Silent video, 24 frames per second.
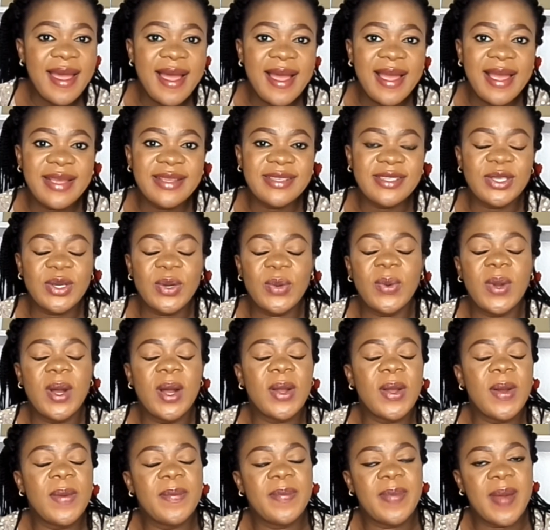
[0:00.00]
guys, you're
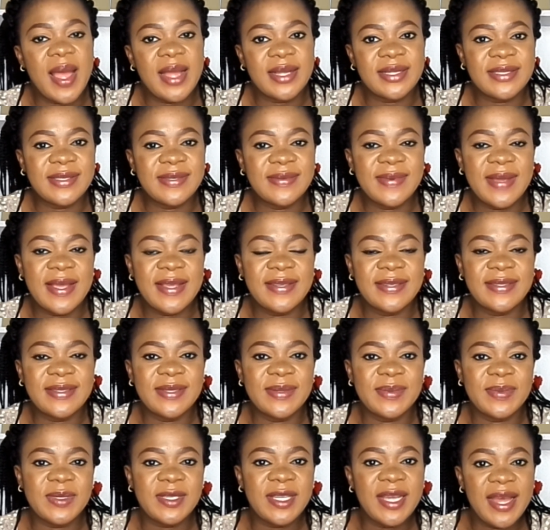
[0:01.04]
welcome back to my
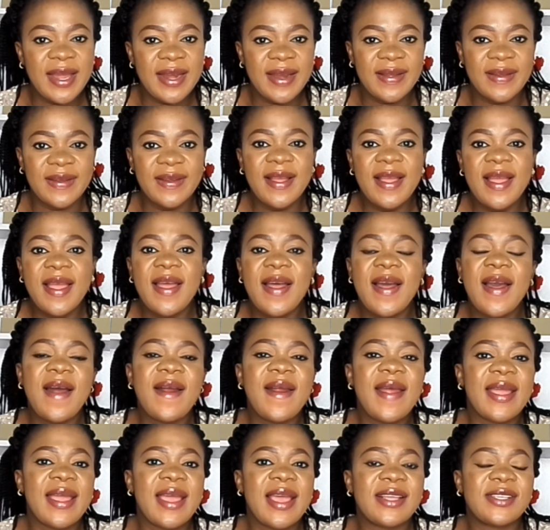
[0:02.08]
YouTube channel.
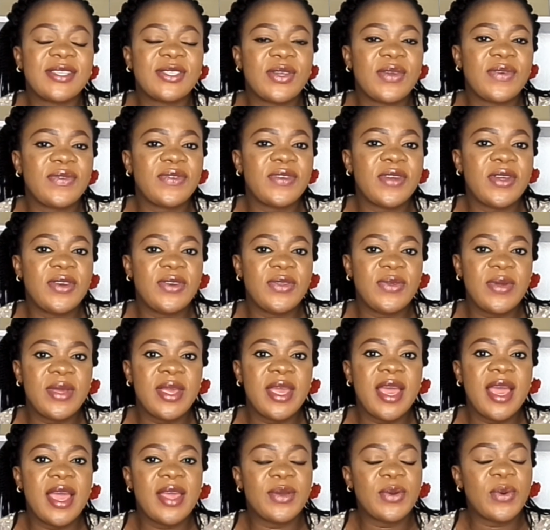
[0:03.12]
Alright guys, so if you're new
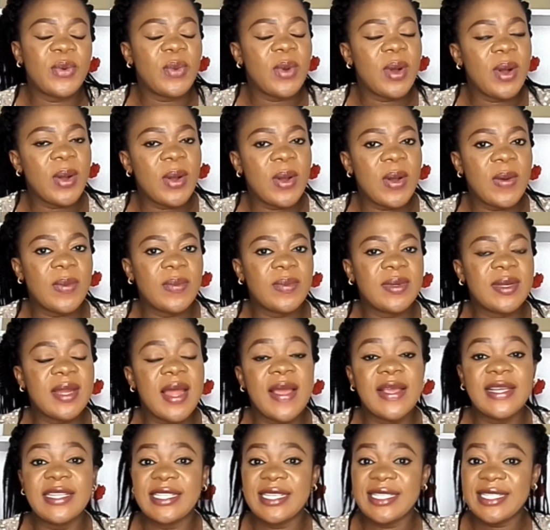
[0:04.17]
here, you're welcome.
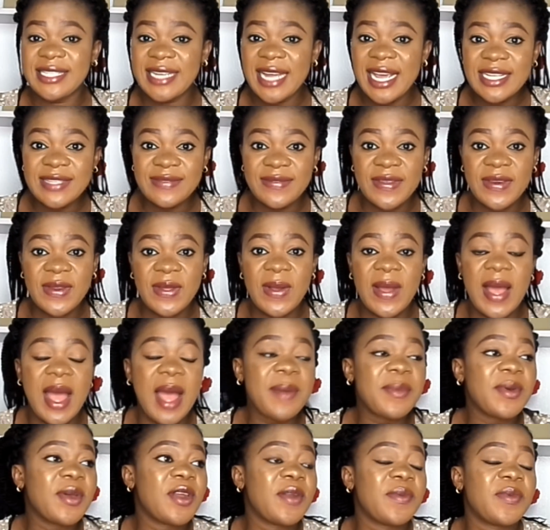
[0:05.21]
Now in today's video,
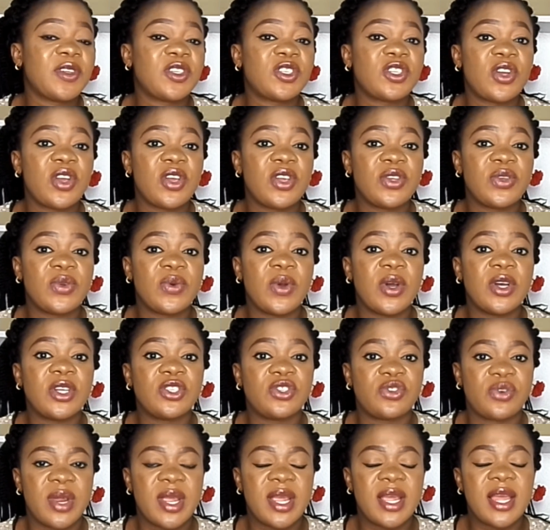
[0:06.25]
I'm going to be showing you a
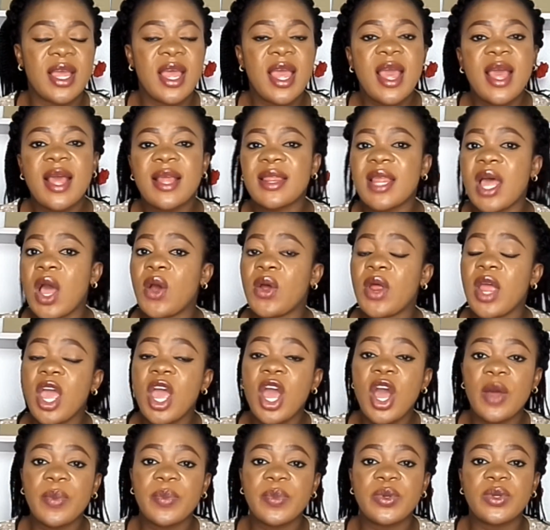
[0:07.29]
drink that will
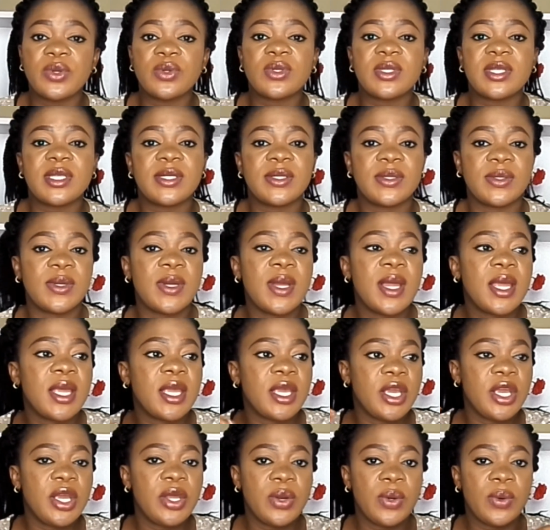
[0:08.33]
help you to,
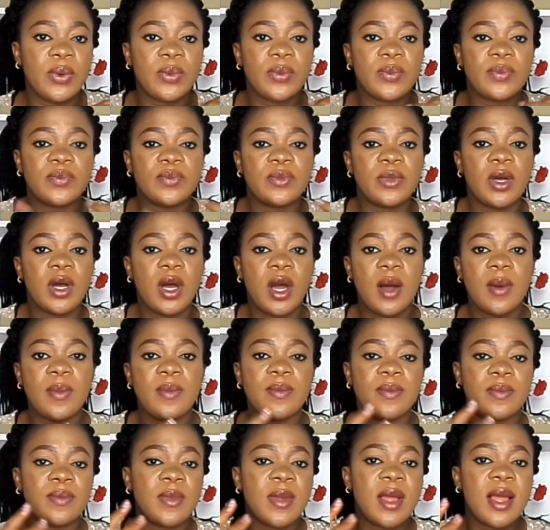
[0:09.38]
you
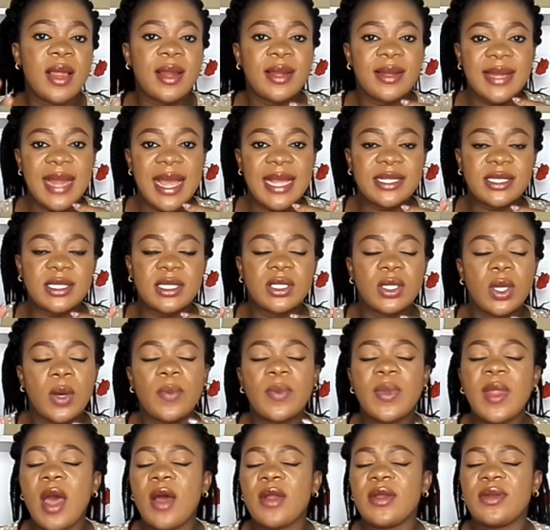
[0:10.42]
know, lighten
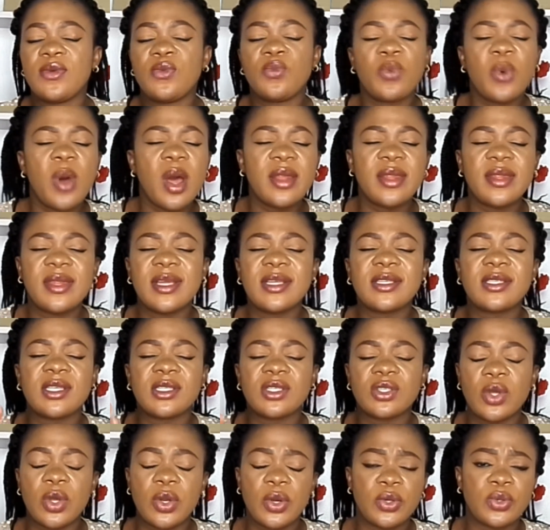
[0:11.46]
up. Now what this
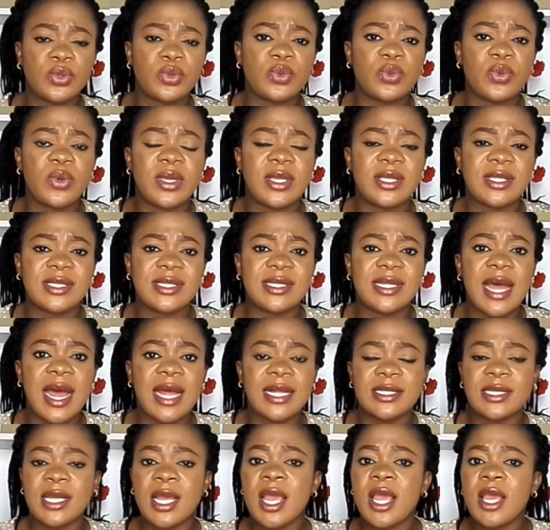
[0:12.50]
is going to do is
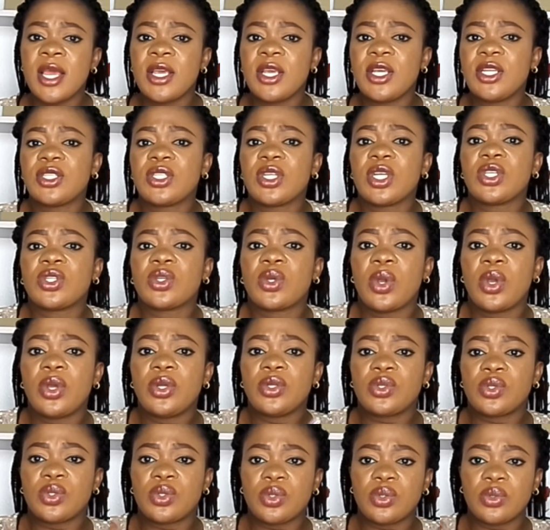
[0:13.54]
that it's just
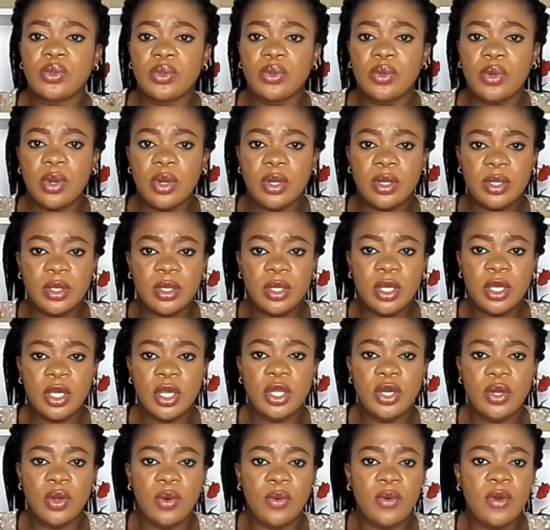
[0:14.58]
going to,
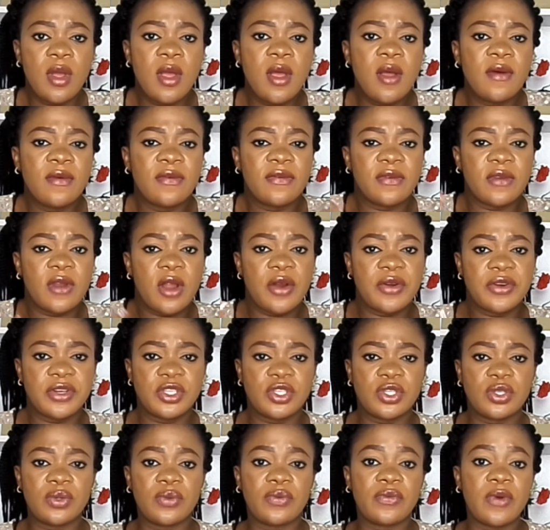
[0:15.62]
you know,
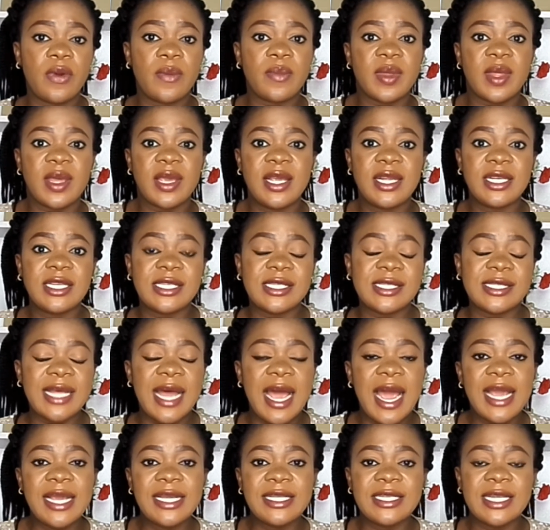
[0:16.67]
flourish you from the
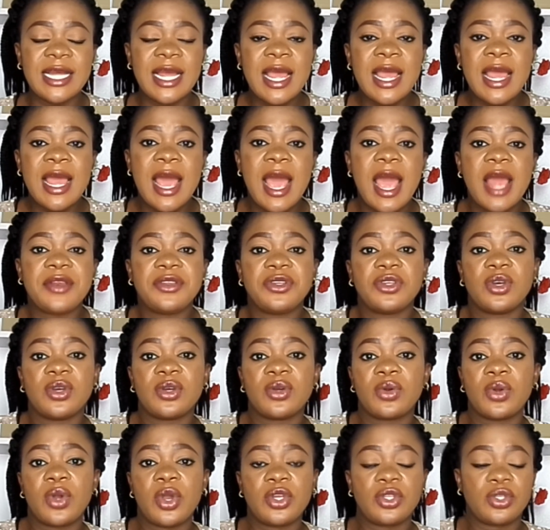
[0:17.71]
inside, and you're
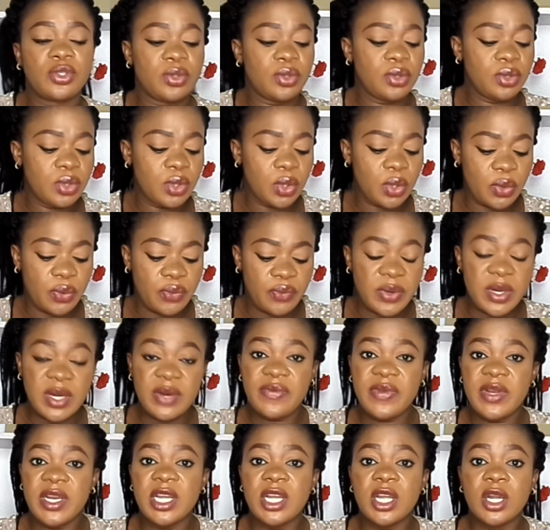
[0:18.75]
going to look really,
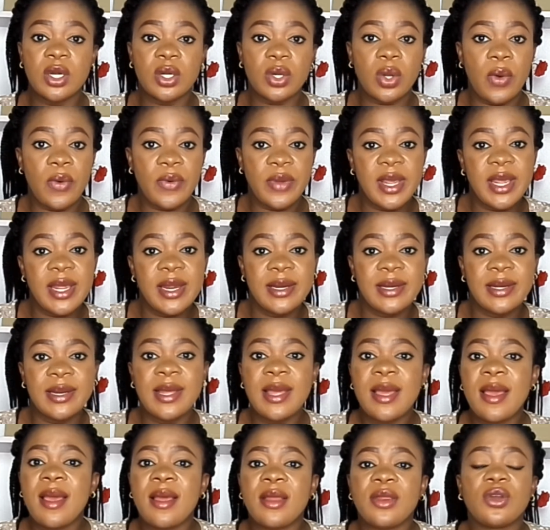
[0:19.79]
really
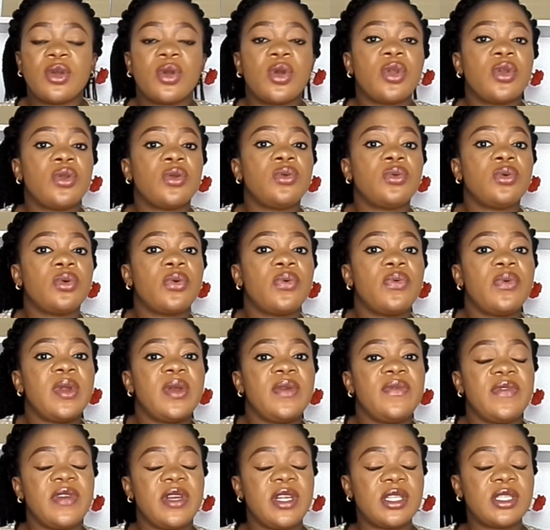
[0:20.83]
glowing. You're going to look
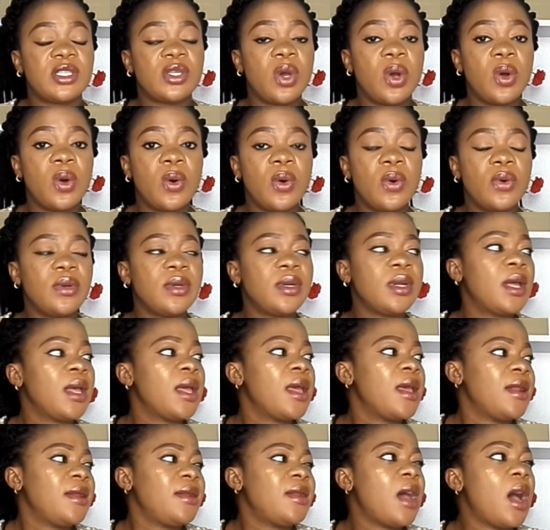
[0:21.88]
really, really toned.
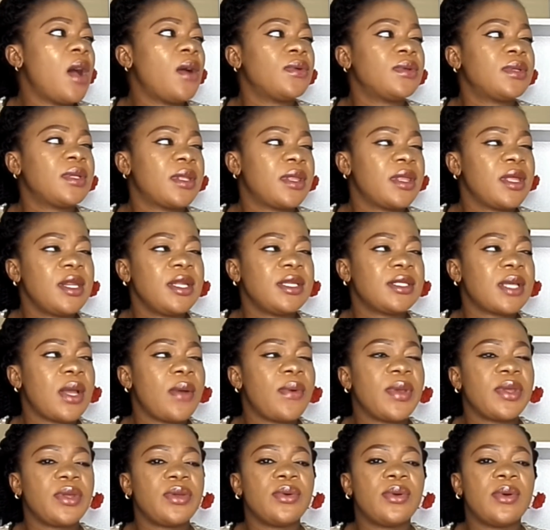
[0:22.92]
Now the thing is
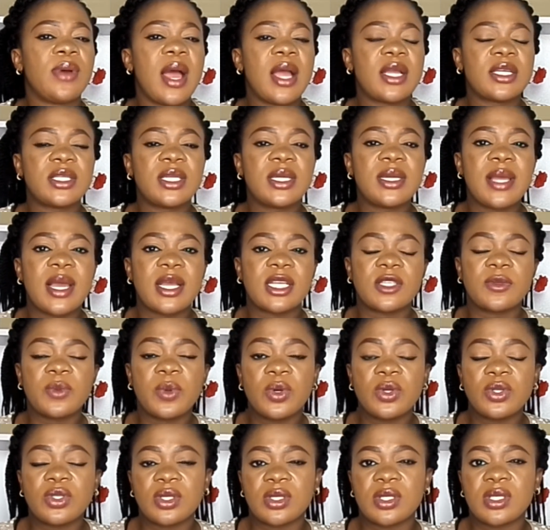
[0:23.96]
that when you actually
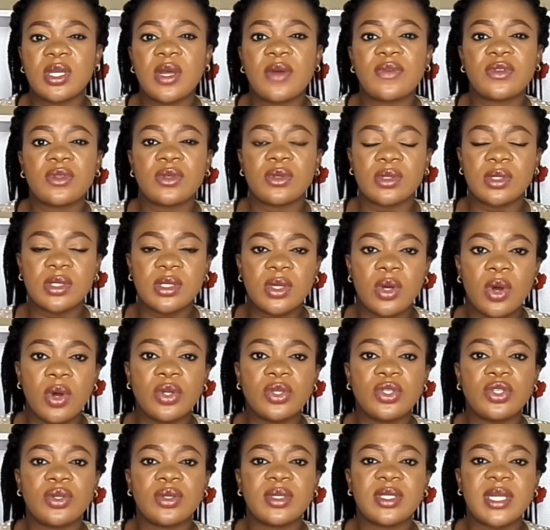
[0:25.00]
expose yourself to
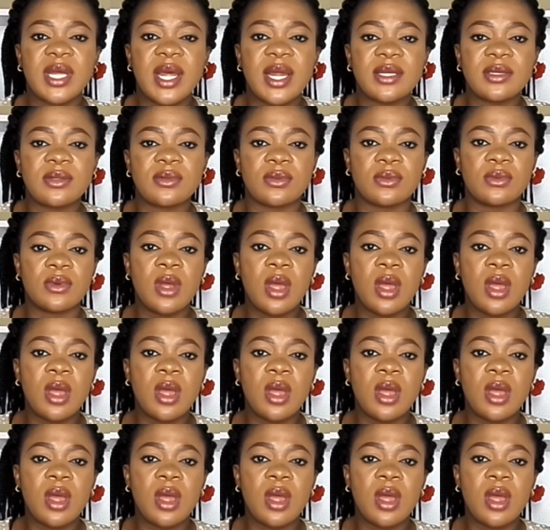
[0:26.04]
sun, you tend to